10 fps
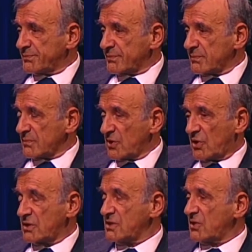Mm.
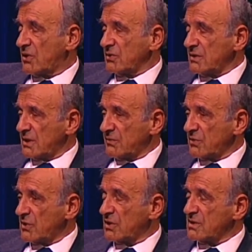God is God, and therefore
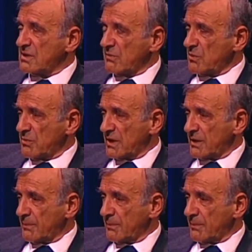God is everywhere.